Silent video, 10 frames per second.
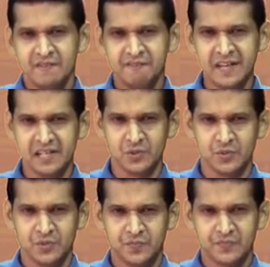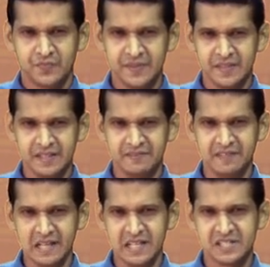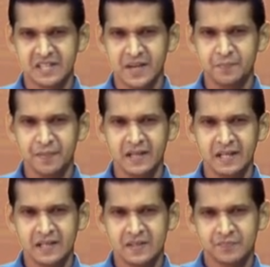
Venue, the village temple,